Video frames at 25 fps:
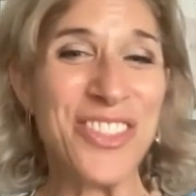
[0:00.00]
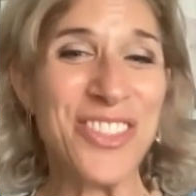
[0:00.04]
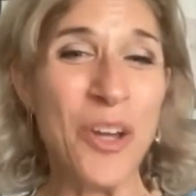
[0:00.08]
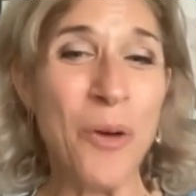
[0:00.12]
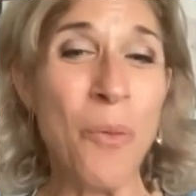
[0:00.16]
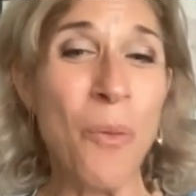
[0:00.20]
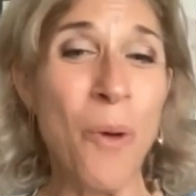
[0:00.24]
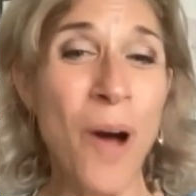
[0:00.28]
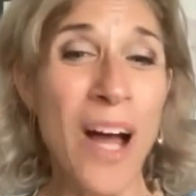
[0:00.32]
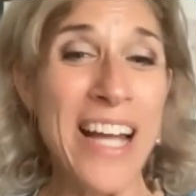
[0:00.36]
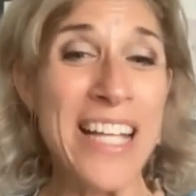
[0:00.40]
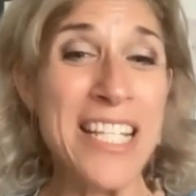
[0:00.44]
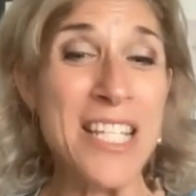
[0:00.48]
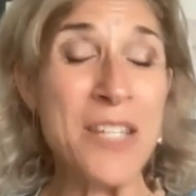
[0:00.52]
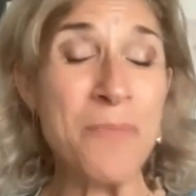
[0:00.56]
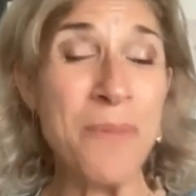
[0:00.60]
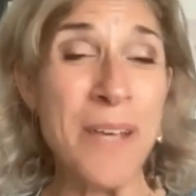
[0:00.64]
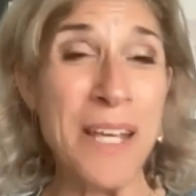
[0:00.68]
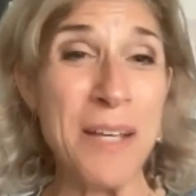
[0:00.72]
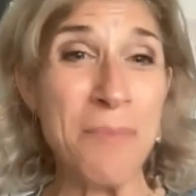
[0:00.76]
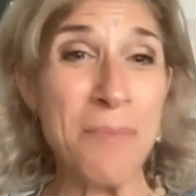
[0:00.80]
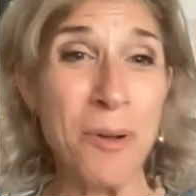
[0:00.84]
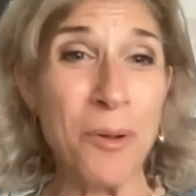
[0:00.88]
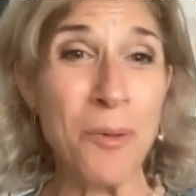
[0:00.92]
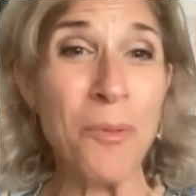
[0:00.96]
The wise
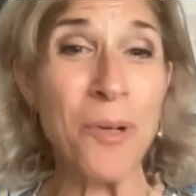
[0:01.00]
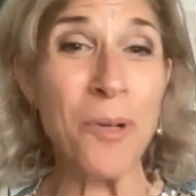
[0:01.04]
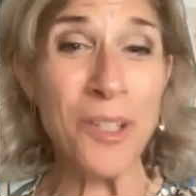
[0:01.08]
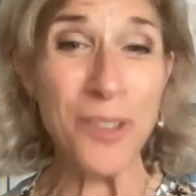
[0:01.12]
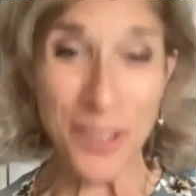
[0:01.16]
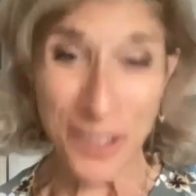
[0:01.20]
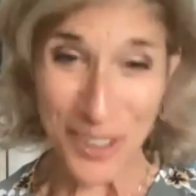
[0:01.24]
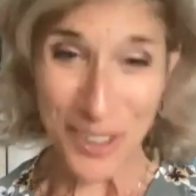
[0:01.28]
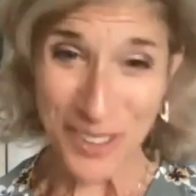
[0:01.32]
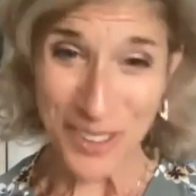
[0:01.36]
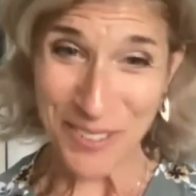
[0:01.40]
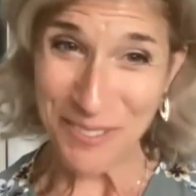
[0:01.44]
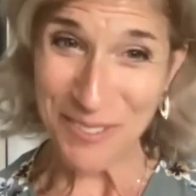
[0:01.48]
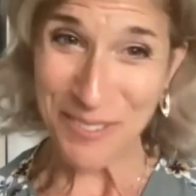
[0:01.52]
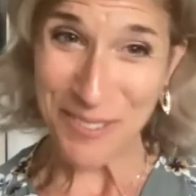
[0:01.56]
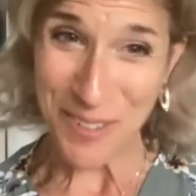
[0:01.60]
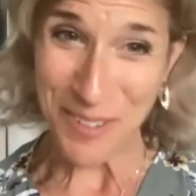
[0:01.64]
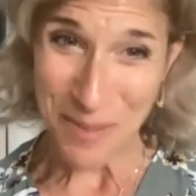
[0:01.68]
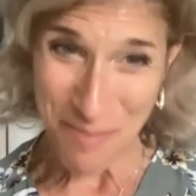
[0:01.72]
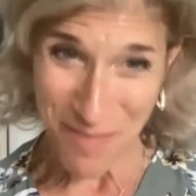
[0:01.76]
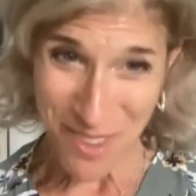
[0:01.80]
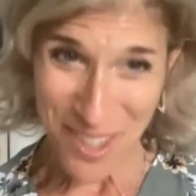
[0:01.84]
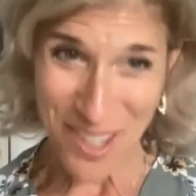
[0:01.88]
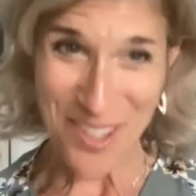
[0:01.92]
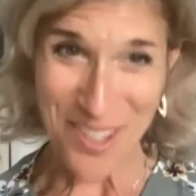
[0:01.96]
yeah. people will learn from